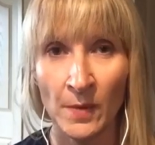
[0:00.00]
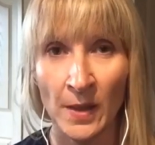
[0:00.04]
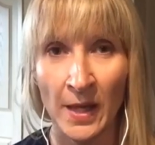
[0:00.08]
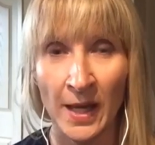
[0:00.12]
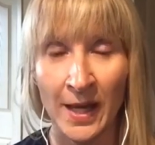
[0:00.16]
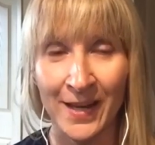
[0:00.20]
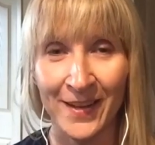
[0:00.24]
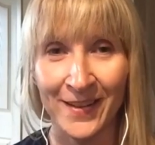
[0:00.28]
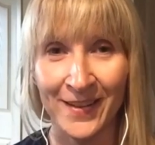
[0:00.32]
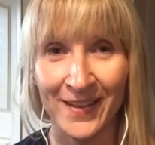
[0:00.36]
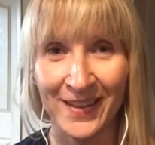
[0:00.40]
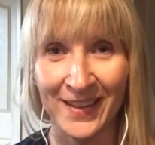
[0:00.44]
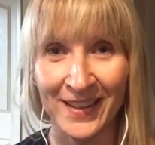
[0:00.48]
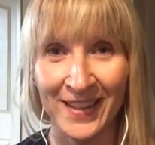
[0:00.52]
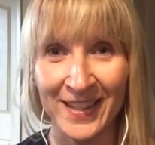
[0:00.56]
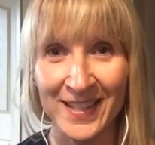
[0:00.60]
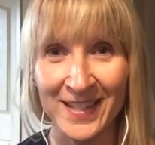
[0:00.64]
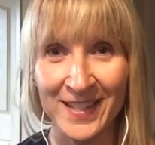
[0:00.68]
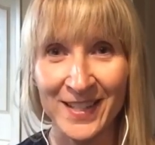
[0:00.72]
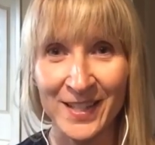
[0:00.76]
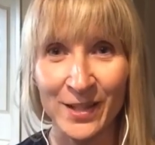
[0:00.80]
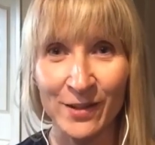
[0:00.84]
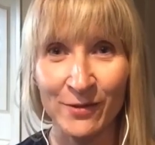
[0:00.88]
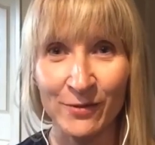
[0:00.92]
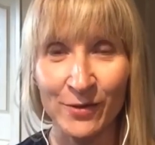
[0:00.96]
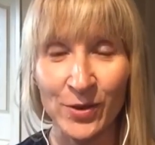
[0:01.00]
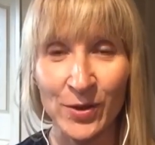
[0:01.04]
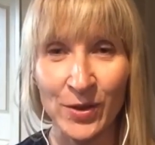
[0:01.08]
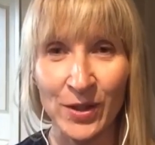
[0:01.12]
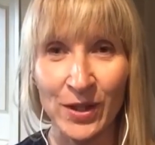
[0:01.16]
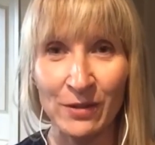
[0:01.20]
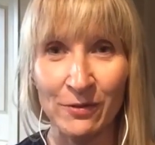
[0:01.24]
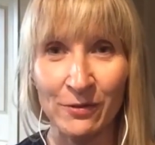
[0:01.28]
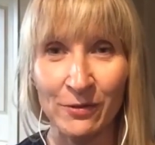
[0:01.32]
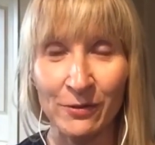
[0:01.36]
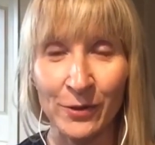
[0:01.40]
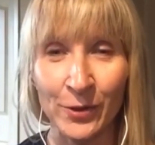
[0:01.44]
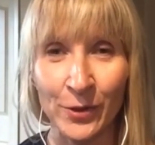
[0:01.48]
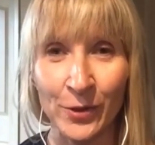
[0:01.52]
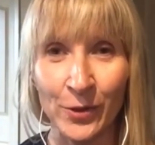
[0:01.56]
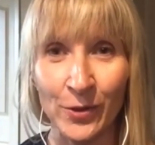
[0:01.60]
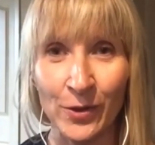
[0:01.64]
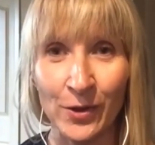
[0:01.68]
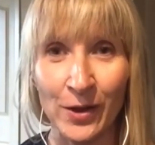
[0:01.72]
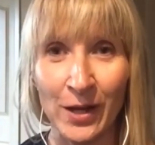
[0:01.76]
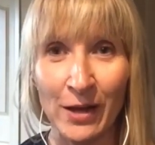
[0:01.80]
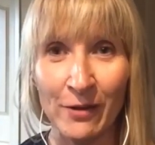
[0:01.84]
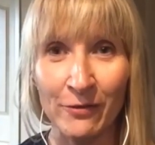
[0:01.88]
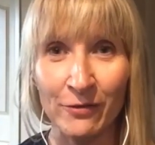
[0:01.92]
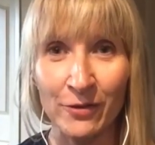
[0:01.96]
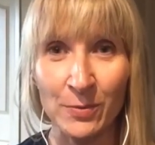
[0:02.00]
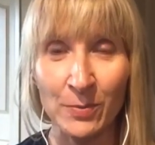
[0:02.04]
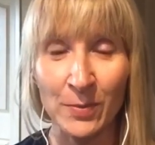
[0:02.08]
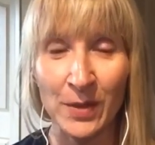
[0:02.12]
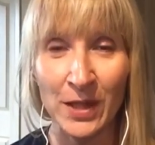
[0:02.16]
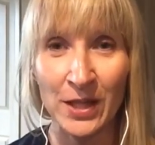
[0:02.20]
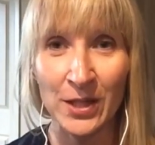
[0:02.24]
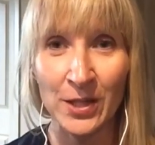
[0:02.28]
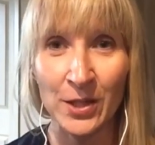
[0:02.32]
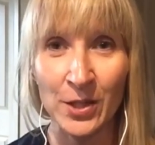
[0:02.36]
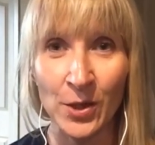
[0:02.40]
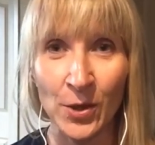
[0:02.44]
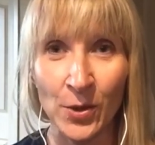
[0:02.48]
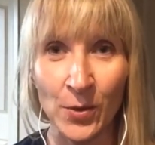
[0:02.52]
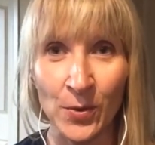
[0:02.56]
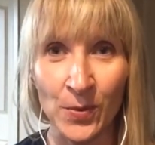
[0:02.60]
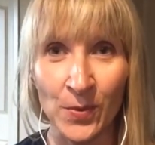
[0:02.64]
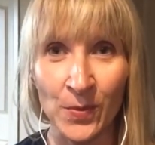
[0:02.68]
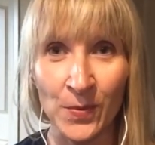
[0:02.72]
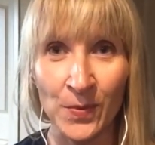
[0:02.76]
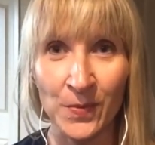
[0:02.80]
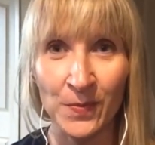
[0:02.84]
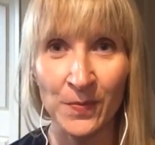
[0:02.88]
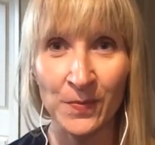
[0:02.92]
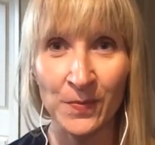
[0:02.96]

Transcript: And then let's see if you can feel your left big toe.